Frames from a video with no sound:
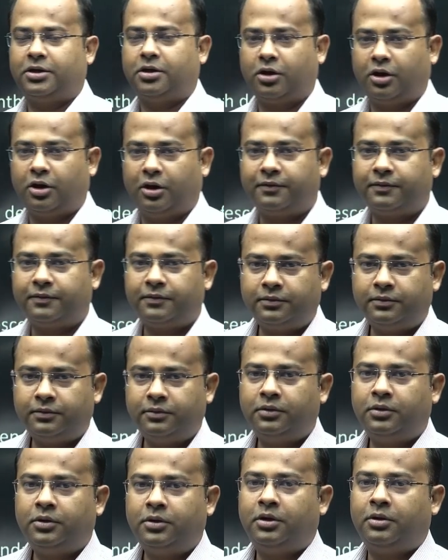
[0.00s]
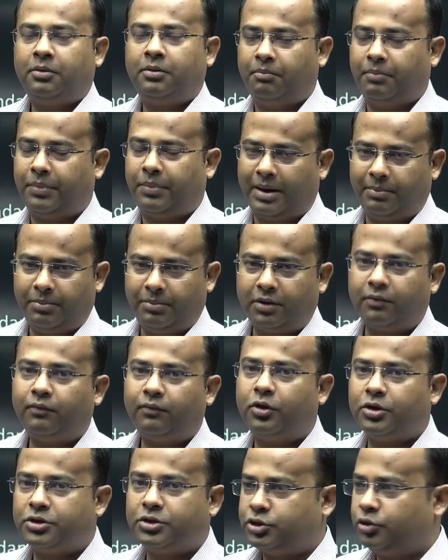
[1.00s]
of Babur
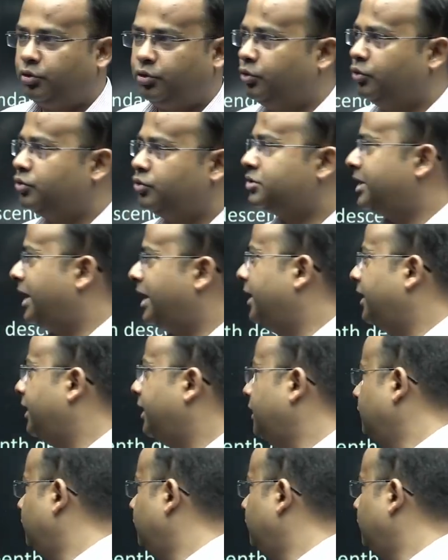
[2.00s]
was Yunus, and he